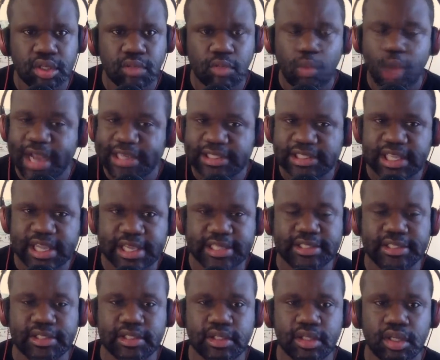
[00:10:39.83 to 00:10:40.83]
watch
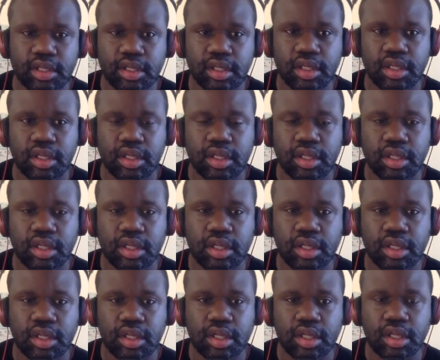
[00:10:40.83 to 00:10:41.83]
this.
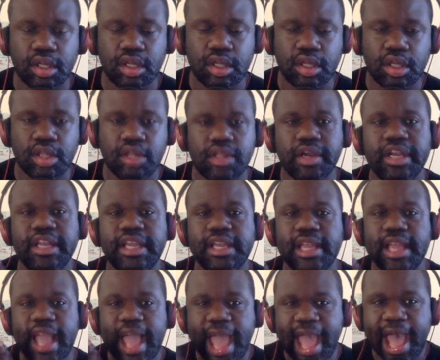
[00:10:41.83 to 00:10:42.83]
They're
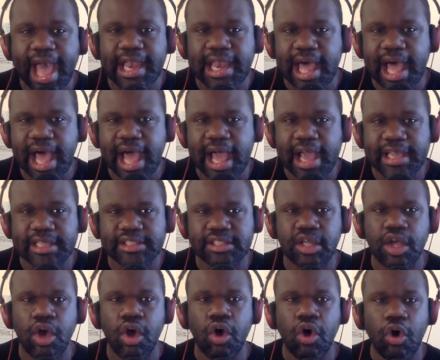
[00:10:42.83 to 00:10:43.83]
getting allies
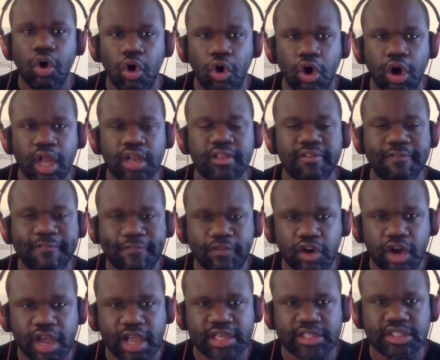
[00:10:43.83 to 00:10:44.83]
on the
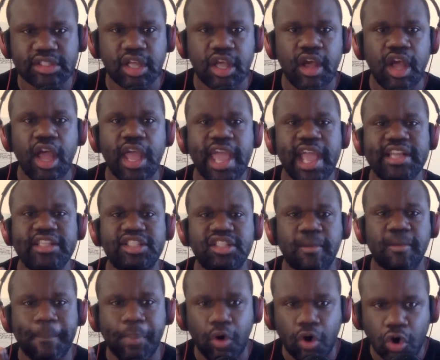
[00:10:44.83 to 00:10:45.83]
fronts and
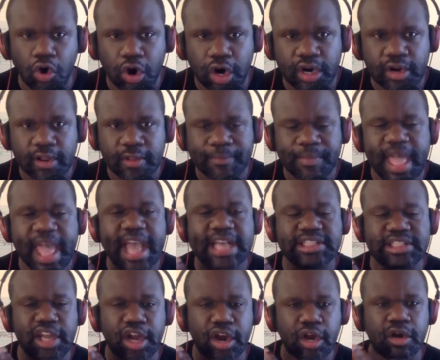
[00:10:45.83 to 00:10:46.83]
support
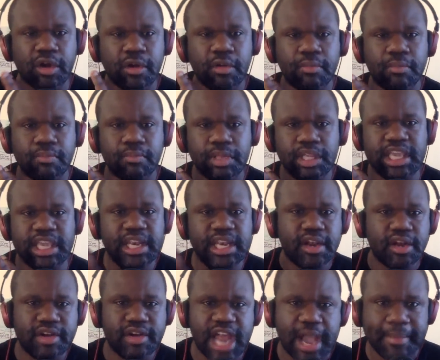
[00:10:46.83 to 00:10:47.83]
as they're getting
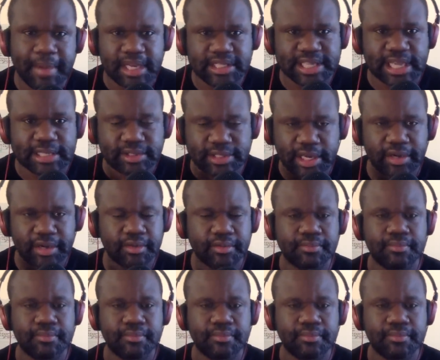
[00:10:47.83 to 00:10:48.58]
their dominance out there.